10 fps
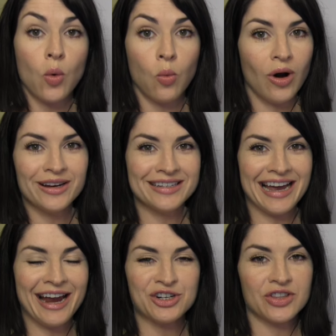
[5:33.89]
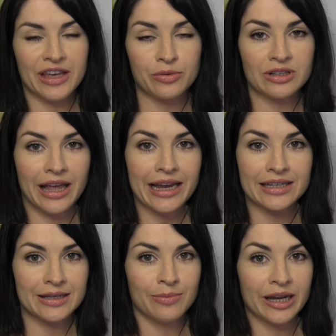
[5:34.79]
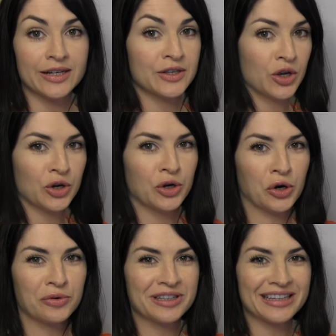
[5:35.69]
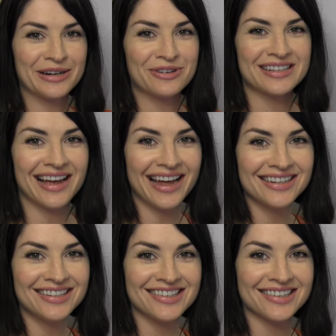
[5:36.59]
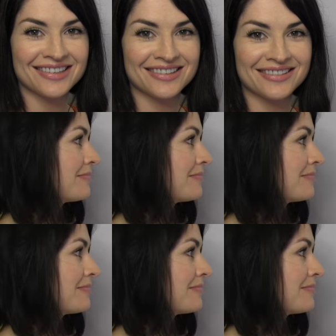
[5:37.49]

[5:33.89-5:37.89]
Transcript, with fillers: one dash they would like to mix currently resides,